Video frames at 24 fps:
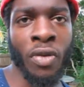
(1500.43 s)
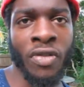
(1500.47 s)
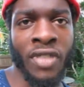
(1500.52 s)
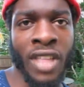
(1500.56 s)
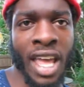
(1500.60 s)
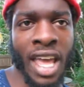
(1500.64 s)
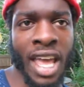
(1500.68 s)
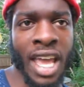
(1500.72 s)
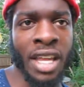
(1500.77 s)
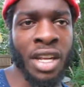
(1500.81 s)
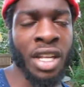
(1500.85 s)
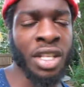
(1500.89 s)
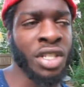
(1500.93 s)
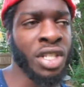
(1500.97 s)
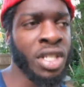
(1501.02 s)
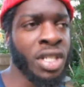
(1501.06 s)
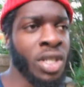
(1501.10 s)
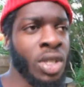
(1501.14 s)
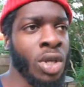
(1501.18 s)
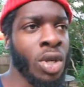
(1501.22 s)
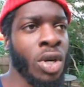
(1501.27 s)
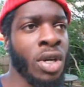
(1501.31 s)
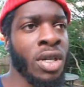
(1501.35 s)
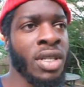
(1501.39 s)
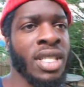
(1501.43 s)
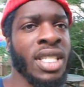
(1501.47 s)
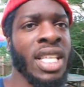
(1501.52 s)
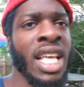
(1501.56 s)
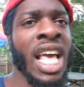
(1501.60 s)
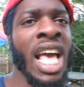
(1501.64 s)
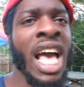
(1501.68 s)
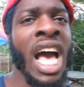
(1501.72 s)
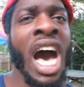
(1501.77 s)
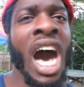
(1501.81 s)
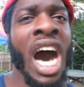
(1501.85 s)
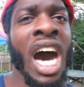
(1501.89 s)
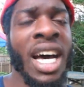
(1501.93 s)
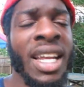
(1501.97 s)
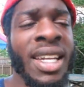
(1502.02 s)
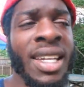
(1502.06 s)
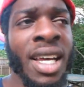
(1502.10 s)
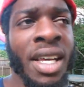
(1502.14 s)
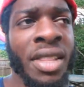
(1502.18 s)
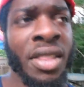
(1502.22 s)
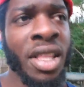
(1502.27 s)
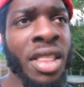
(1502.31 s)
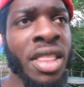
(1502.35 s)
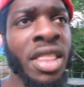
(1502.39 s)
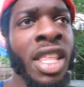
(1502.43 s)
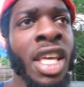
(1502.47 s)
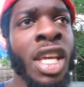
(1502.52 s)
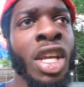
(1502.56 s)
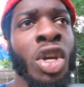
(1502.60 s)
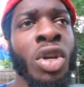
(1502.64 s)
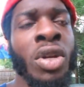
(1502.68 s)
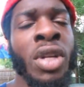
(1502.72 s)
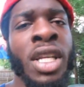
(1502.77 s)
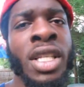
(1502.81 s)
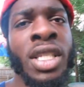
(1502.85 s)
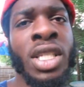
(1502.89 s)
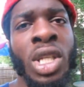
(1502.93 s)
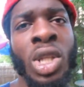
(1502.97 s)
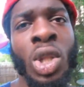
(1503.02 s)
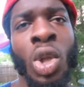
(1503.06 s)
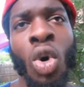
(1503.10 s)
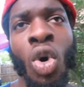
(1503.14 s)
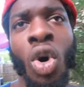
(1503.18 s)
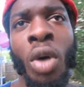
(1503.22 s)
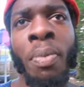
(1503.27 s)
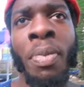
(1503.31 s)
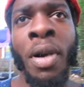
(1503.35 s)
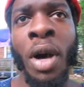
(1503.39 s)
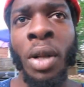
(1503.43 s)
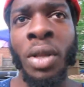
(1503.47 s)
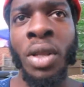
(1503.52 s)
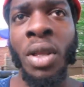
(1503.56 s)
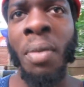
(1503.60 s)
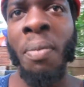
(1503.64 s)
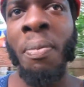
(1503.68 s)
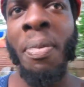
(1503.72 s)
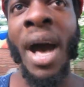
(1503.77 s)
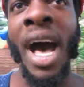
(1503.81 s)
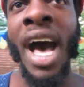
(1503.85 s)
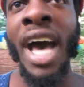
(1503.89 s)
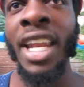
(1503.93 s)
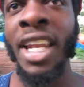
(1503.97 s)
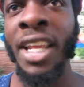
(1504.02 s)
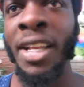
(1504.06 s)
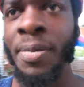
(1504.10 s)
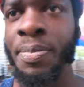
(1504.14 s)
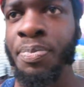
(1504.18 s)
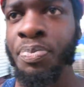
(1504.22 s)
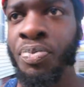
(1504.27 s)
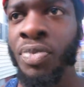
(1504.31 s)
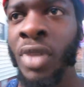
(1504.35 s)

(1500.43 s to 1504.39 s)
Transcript: with that energy source. Another thing you need to know about the body